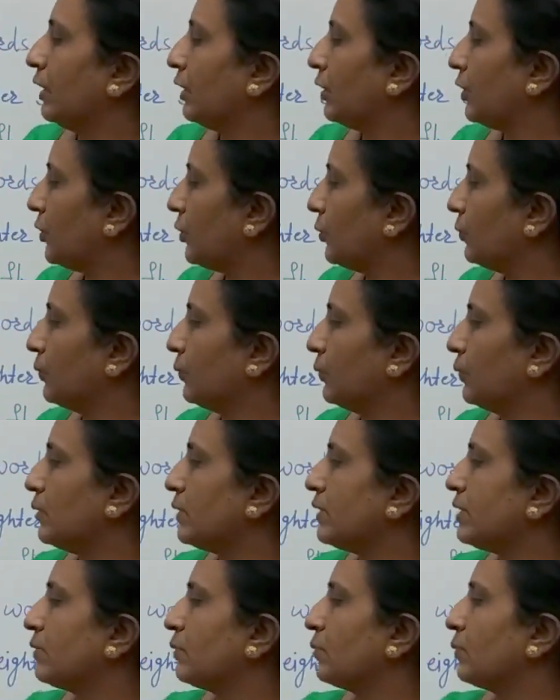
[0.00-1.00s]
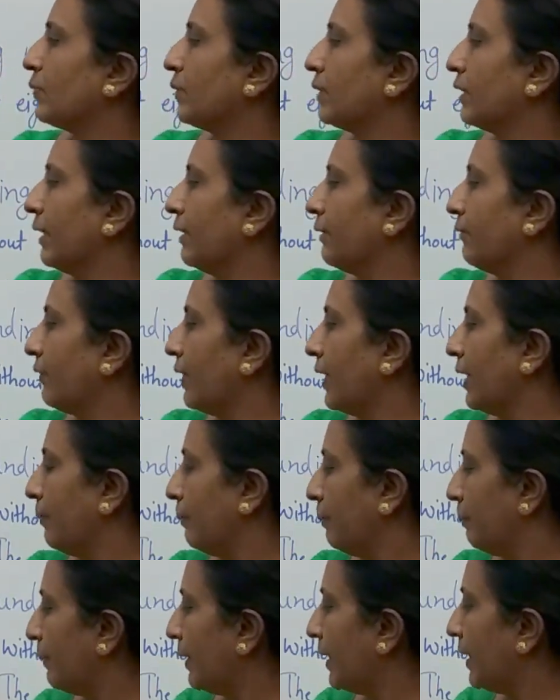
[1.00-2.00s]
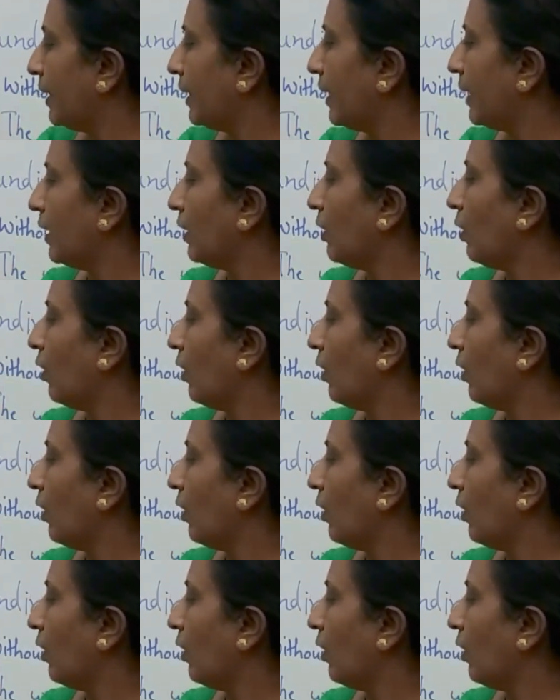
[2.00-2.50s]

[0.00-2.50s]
used to convey meaning